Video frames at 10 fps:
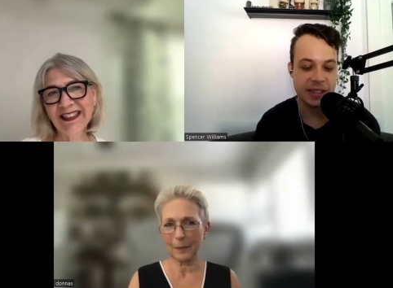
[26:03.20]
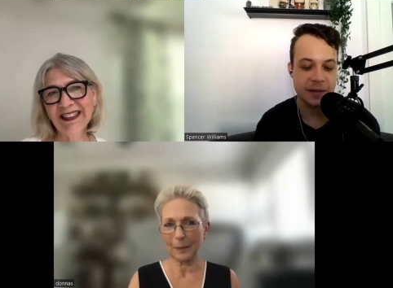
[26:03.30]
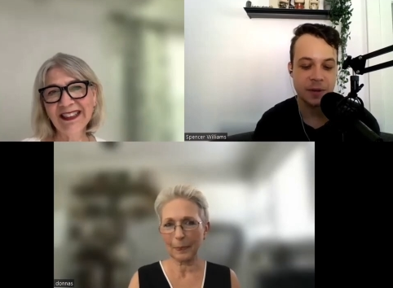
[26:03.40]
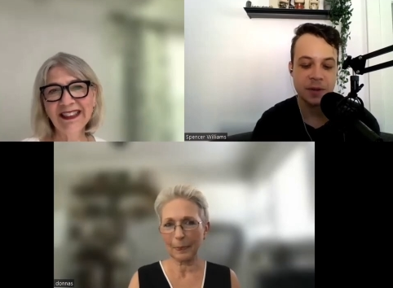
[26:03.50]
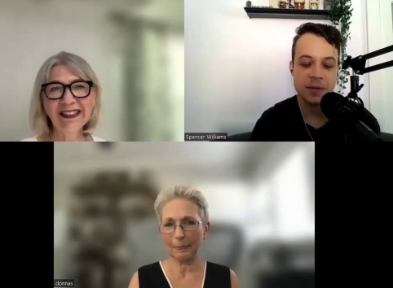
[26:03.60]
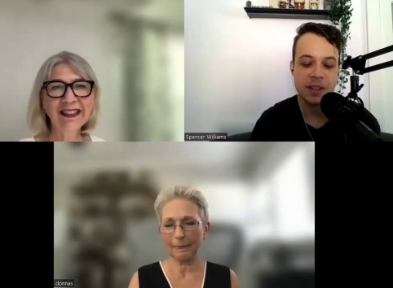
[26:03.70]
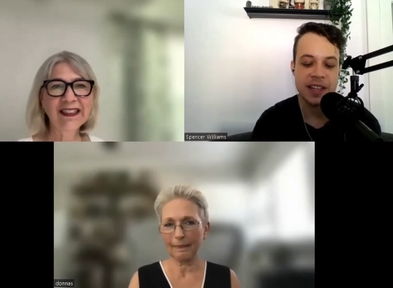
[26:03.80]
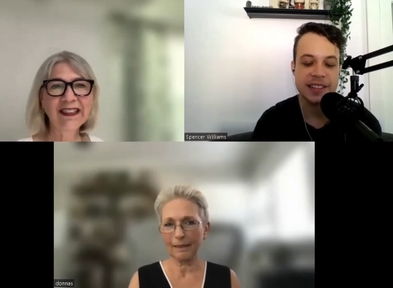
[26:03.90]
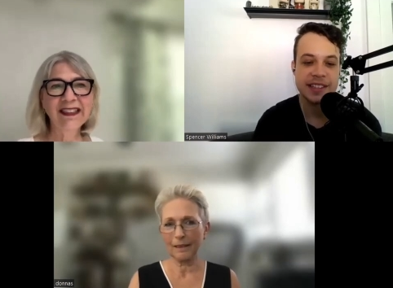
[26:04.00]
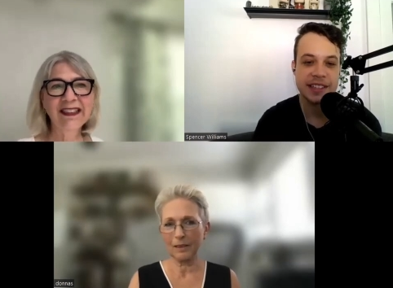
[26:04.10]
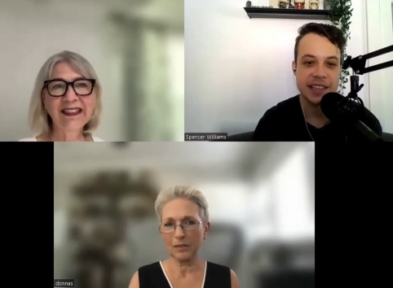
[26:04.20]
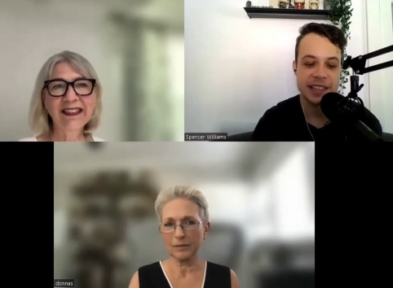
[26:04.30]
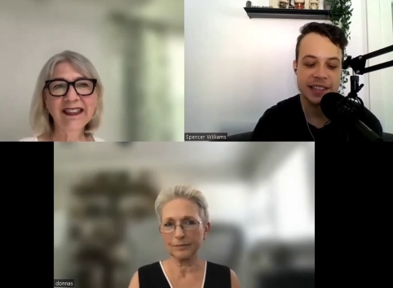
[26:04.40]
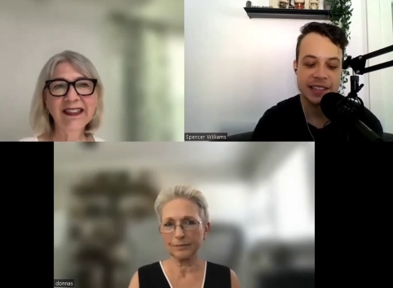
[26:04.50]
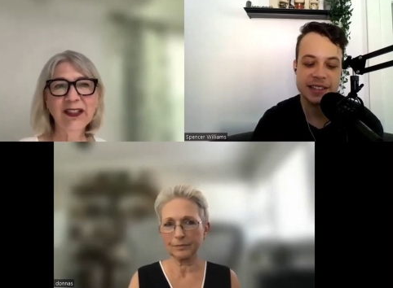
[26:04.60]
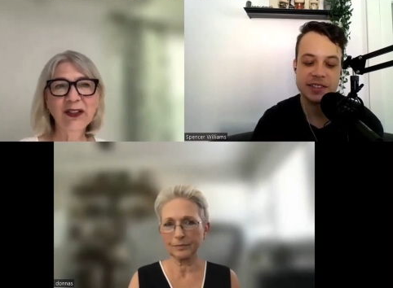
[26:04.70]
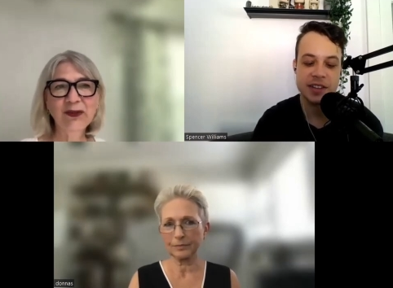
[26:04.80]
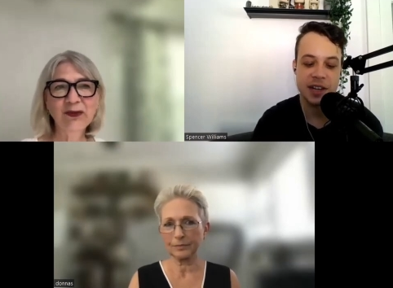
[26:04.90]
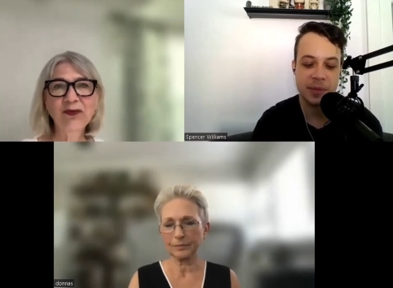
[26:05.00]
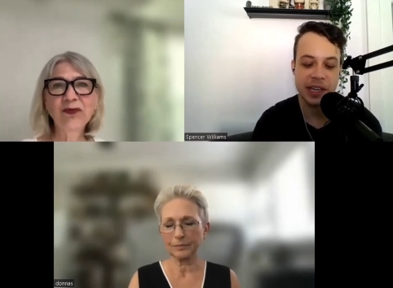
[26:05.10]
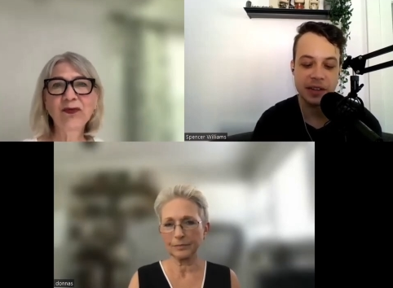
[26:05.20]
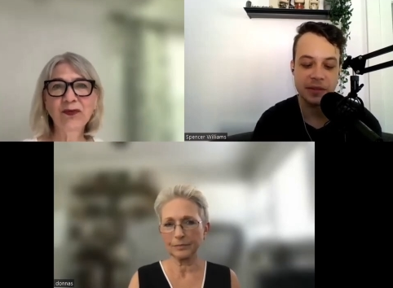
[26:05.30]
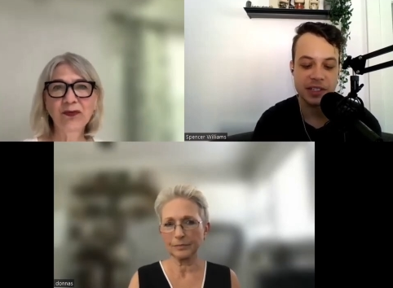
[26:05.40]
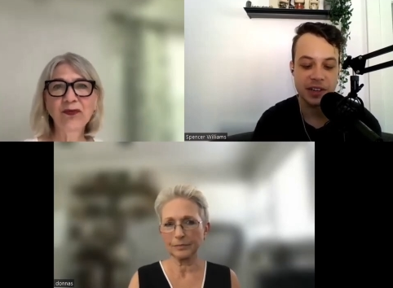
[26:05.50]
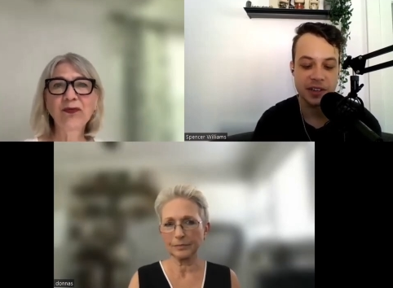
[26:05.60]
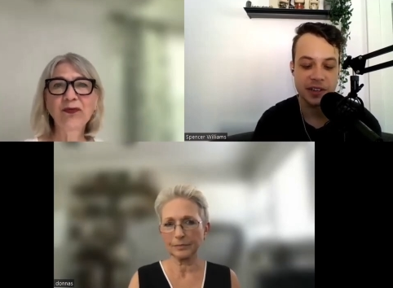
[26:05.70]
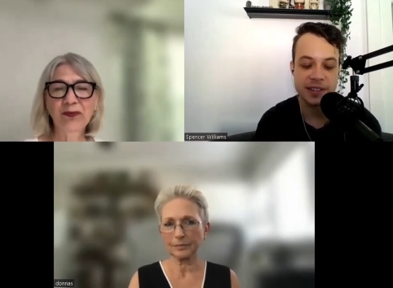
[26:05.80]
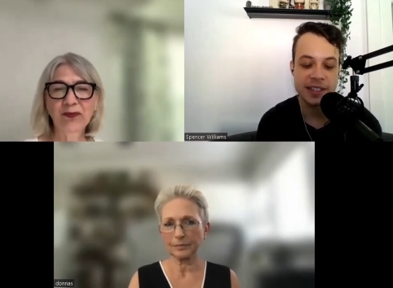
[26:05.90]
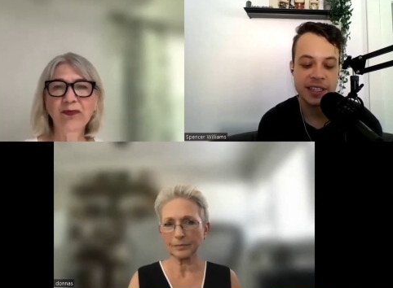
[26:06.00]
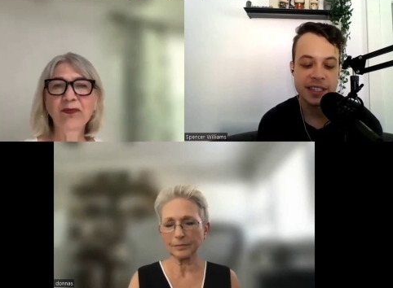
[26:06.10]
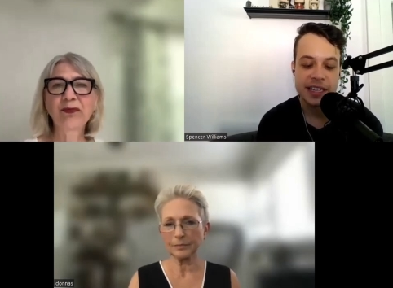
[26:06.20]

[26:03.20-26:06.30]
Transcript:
Speaker 1: And the fourth class is shopping and returns.